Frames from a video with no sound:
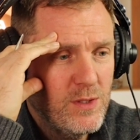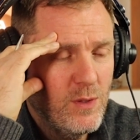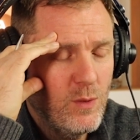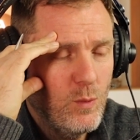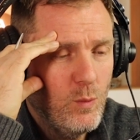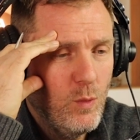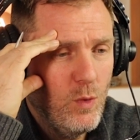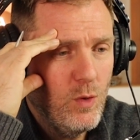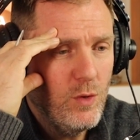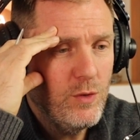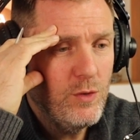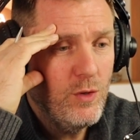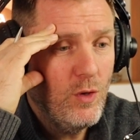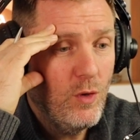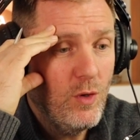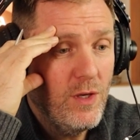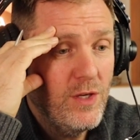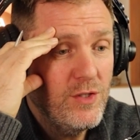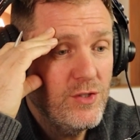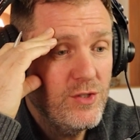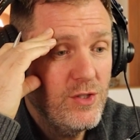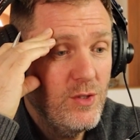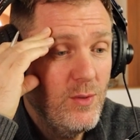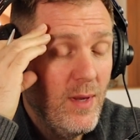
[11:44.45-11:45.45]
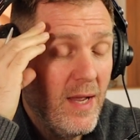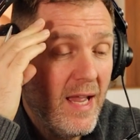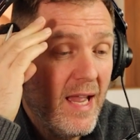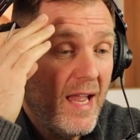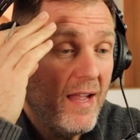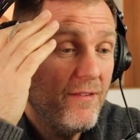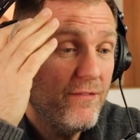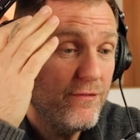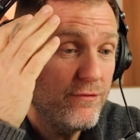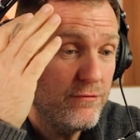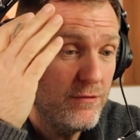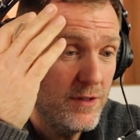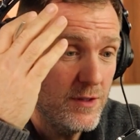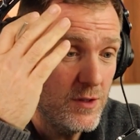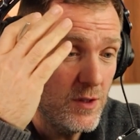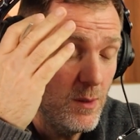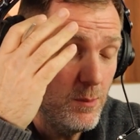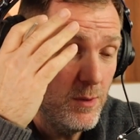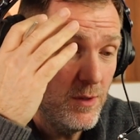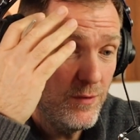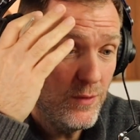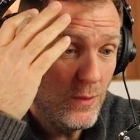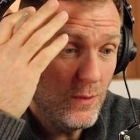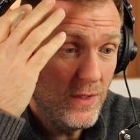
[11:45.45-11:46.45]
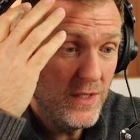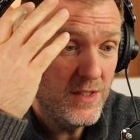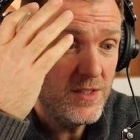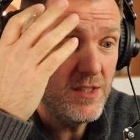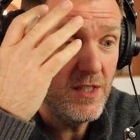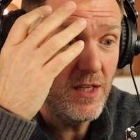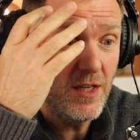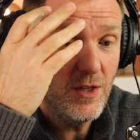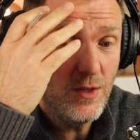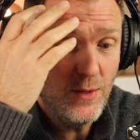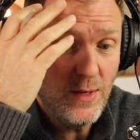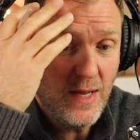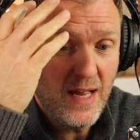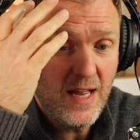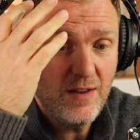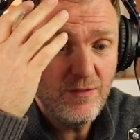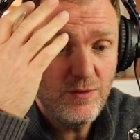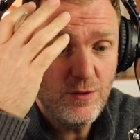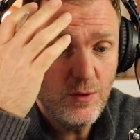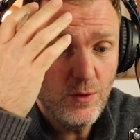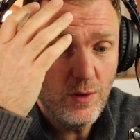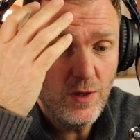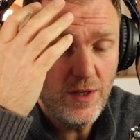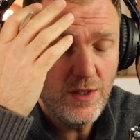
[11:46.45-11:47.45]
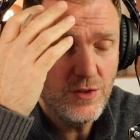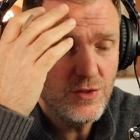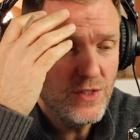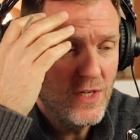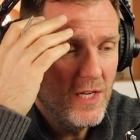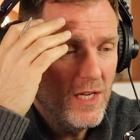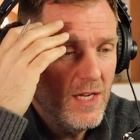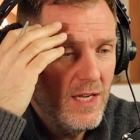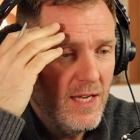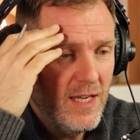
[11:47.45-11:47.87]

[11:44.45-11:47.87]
You know, what knowledge you have, for example, if you're listening and you have knowledge,